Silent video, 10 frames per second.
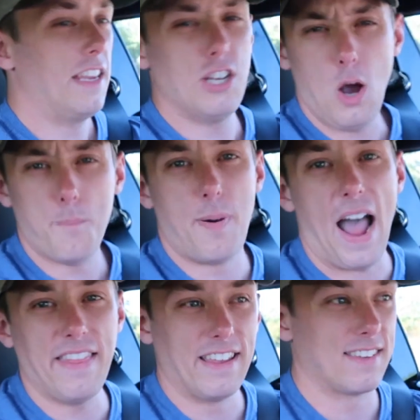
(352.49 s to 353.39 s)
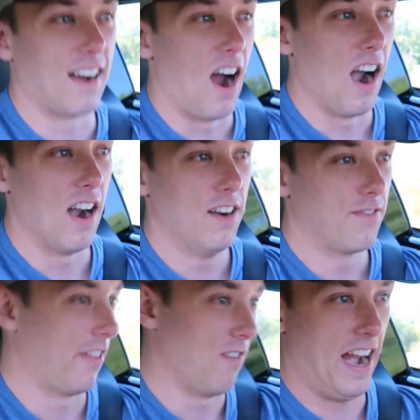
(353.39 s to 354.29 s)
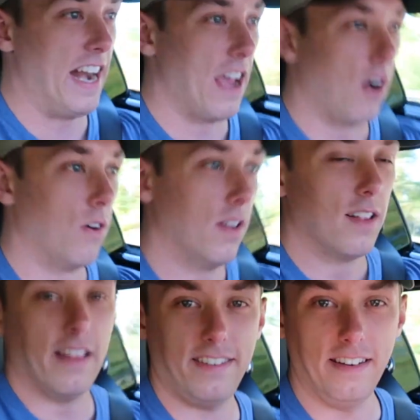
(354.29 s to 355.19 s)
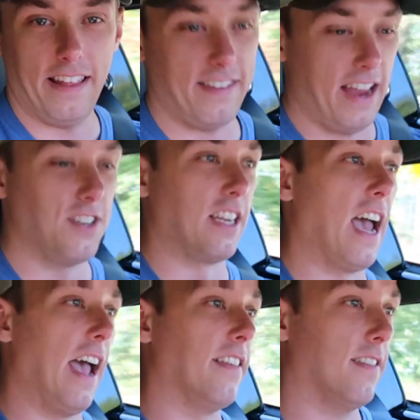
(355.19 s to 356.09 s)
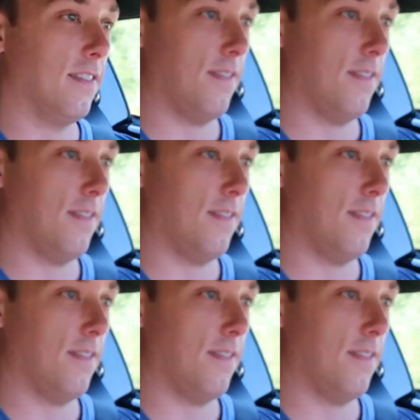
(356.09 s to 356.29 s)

You don't buy this car for the radio. Listen to this engine, guys.